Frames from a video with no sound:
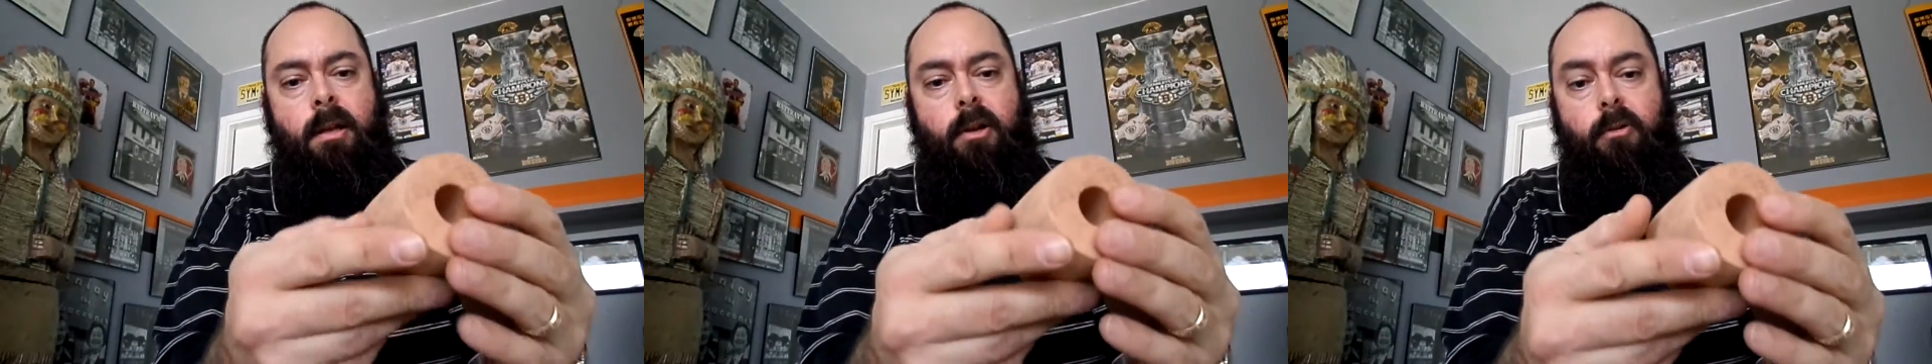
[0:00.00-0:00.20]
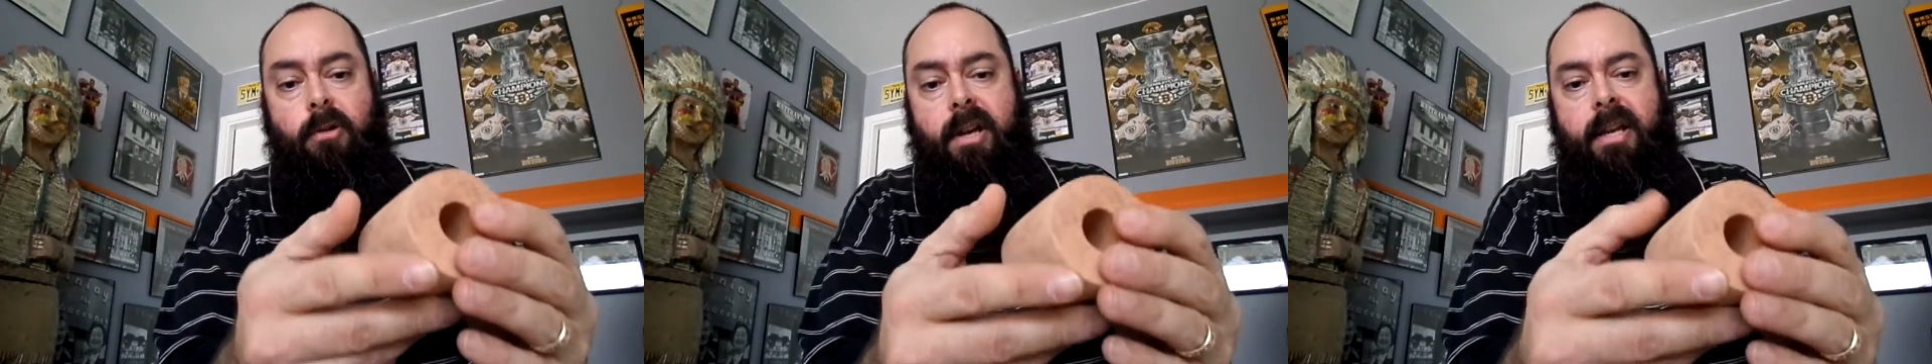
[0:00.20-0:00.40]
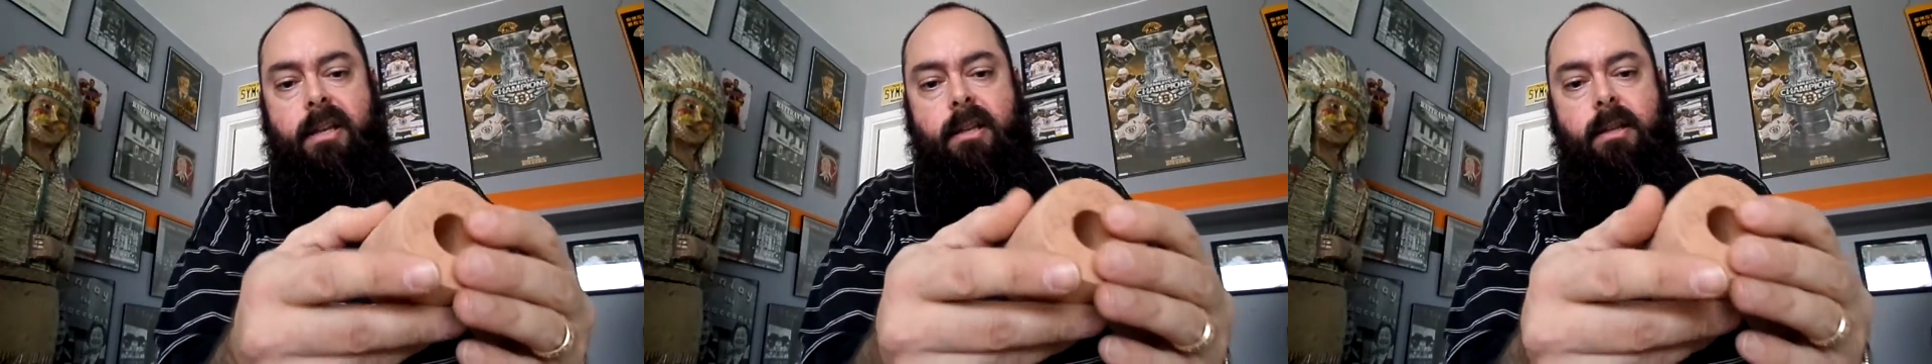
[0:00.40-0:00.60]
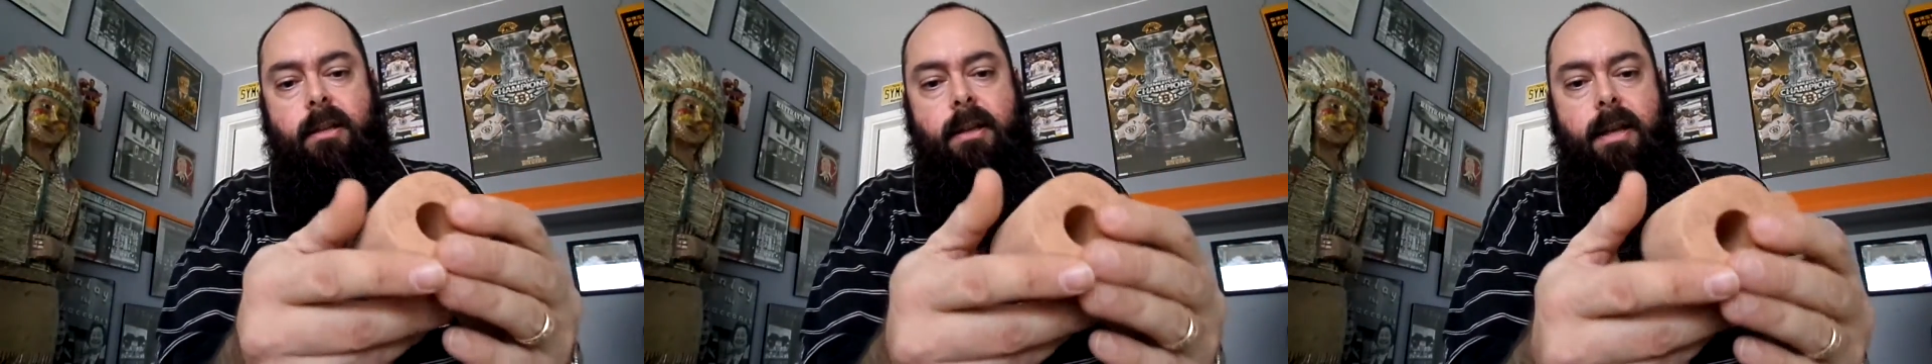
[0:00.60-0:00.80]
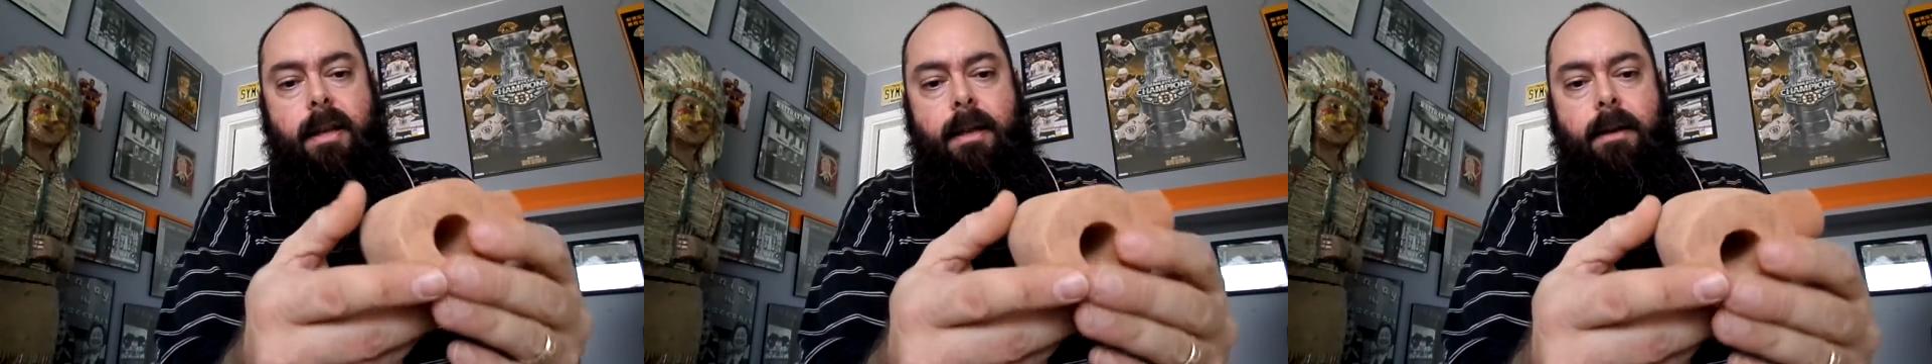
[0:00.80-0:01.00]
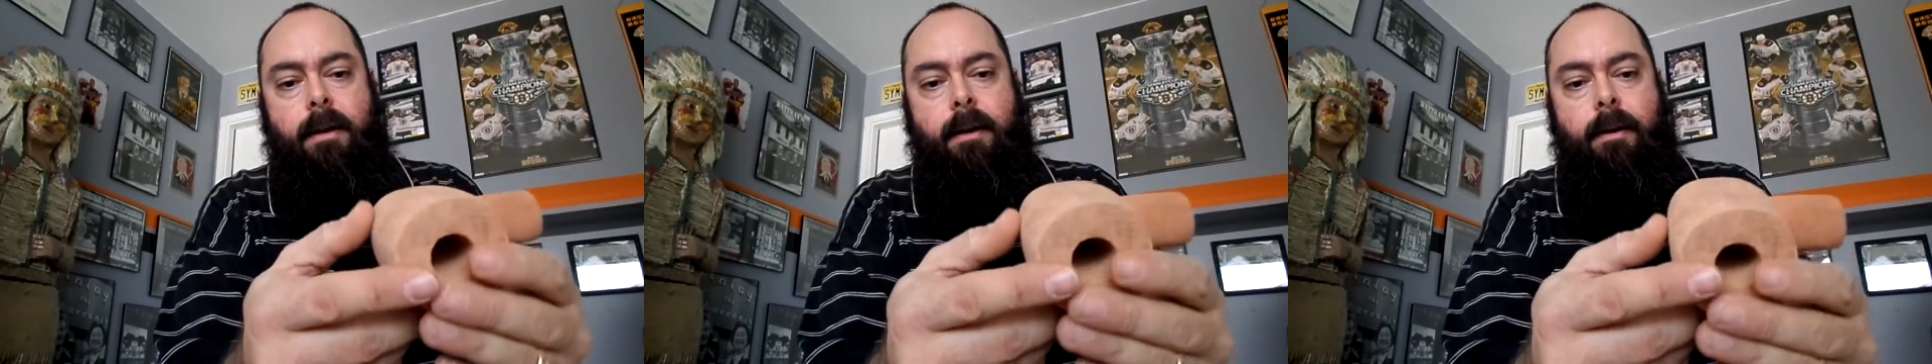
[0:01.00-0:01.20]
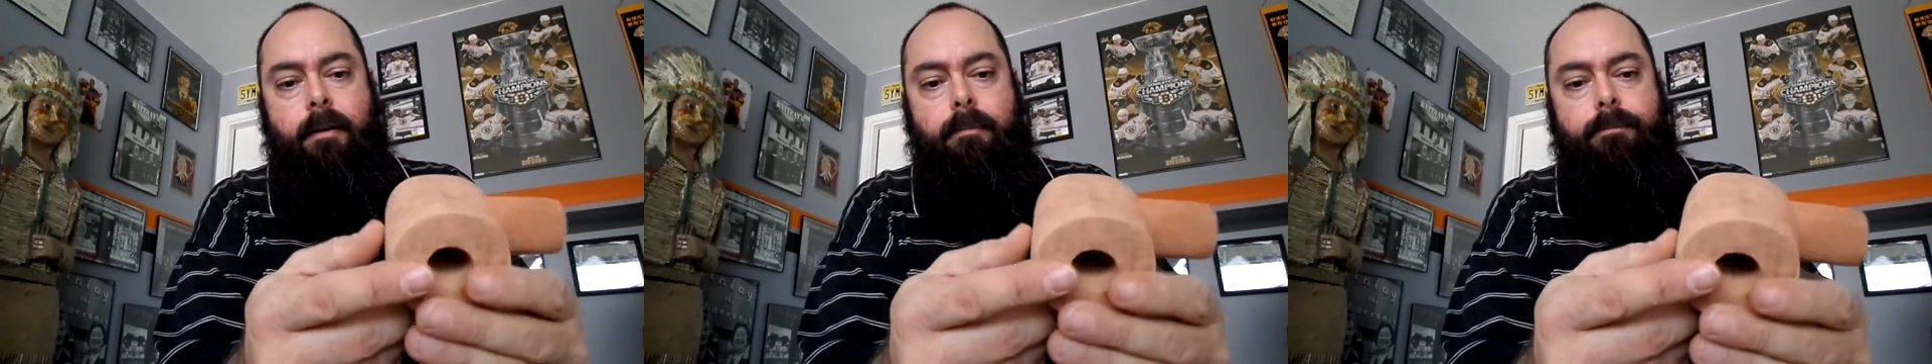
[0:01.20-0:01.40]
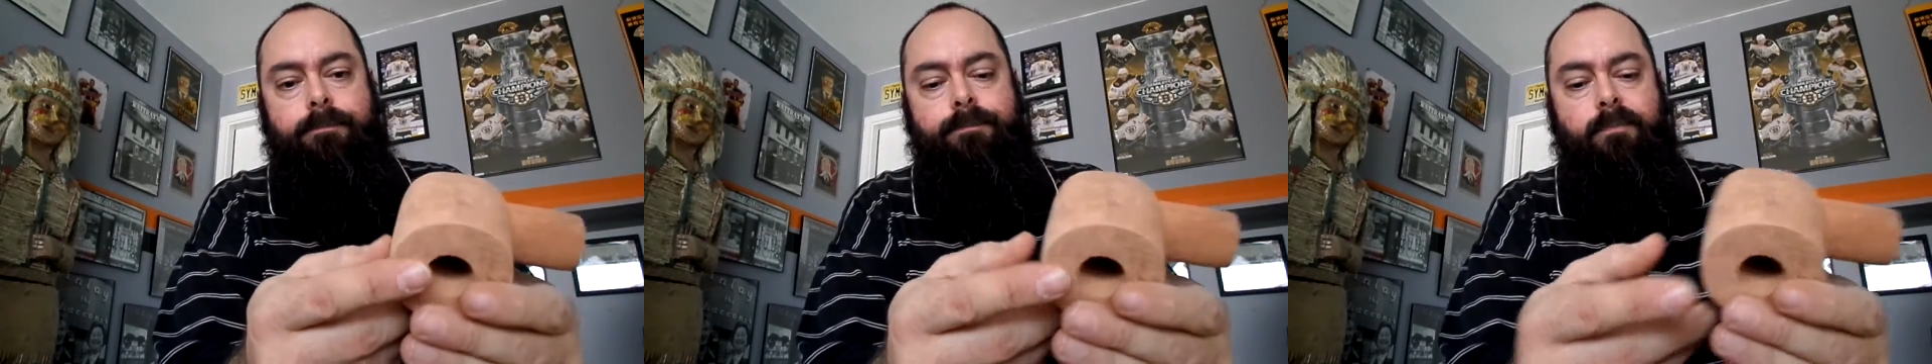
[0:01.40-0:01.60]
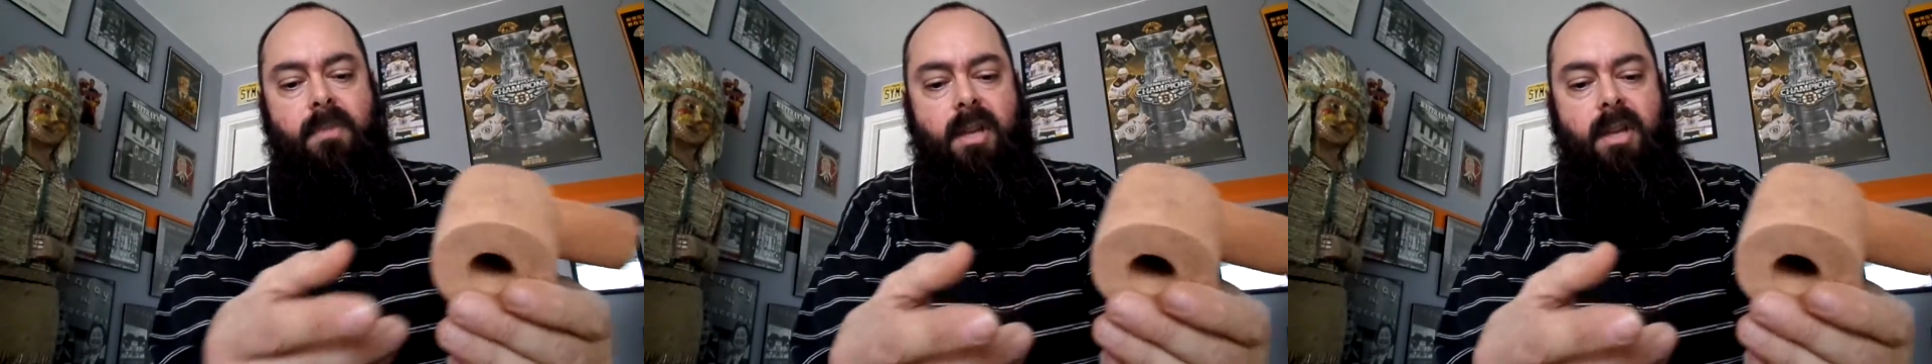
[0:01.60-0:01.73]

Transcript: grit and um,